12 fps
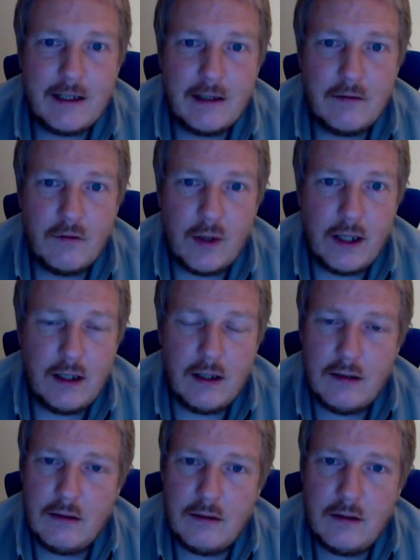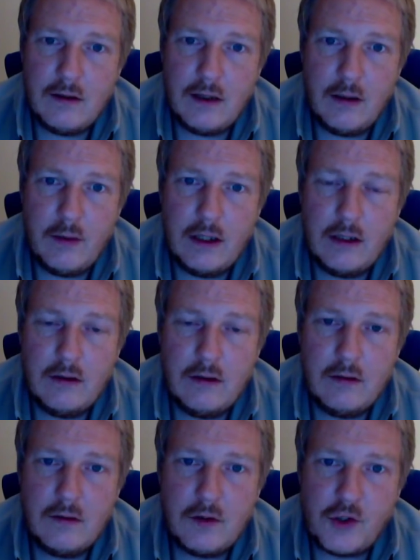can, well, I
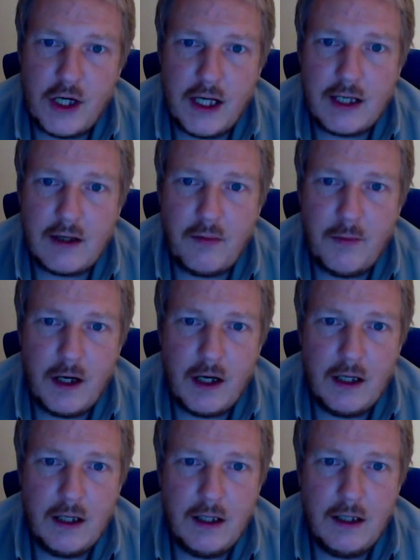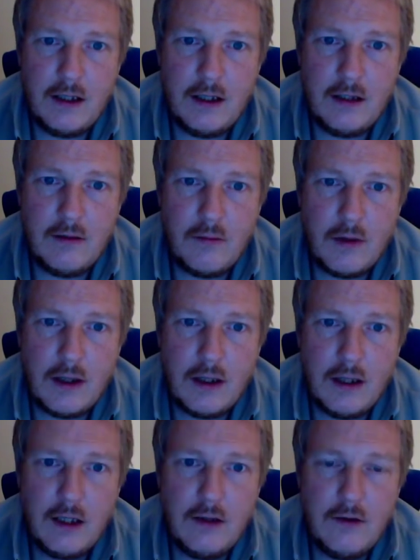mean, check my
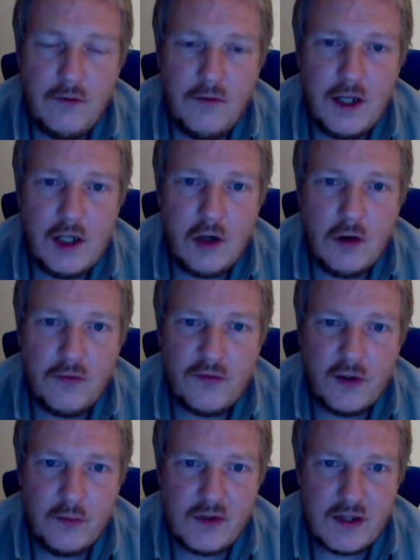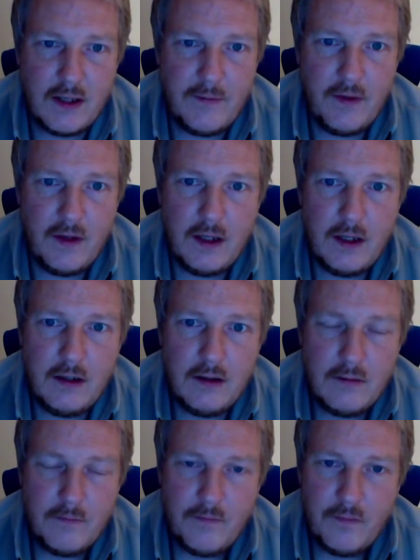video from Sunday.
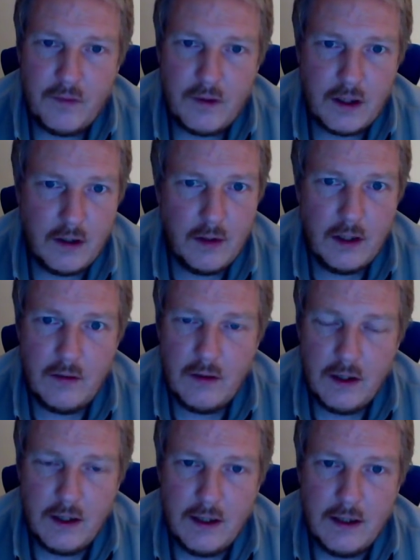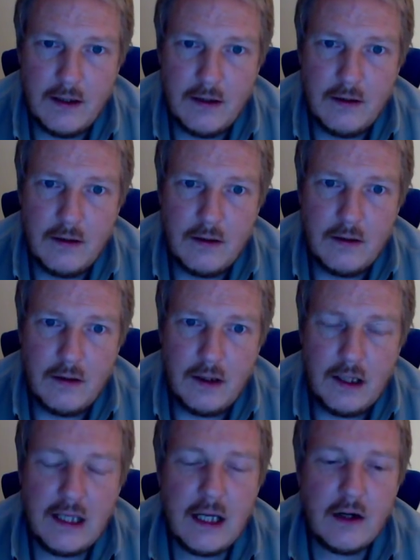I mean,
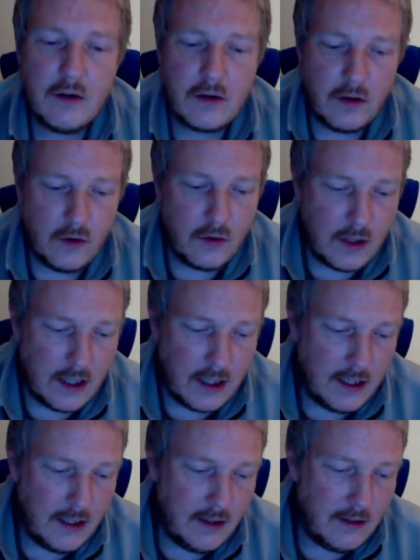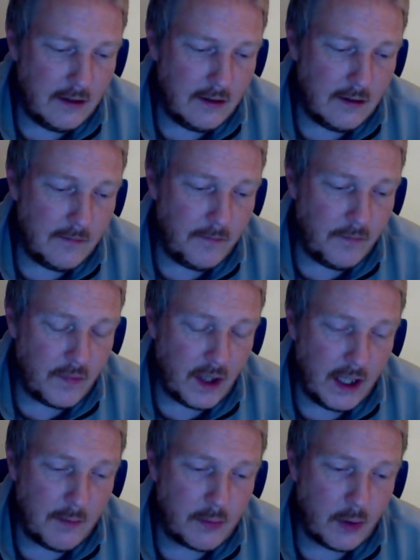a year ago I
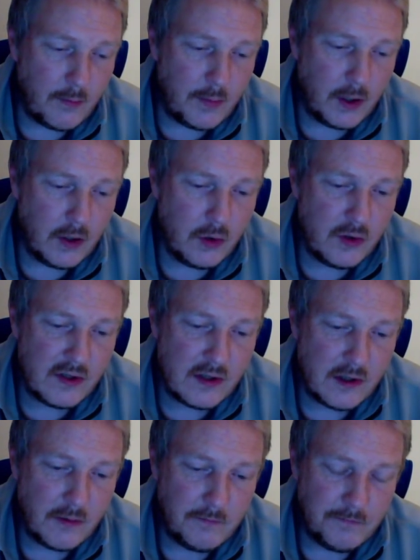proposed